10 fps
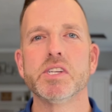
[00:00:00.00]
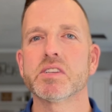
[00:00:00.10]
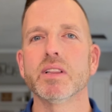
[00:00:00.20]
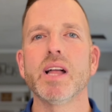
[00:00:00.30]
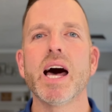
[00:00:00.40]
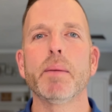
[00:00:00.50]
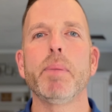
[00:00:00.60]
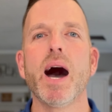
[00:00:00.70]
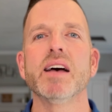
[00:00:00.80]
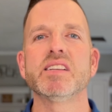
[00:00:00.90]
Just a lot of
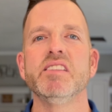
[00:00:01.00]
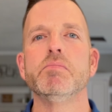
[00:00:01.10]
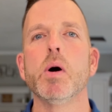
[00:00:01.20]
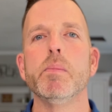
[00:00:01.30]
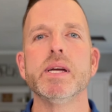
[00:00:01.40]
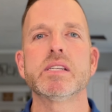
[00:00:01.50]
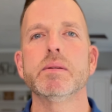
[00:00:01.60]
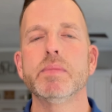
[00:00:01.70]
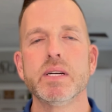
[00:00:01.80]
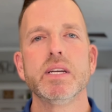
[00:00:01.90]
positive
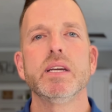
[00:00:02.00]
momentum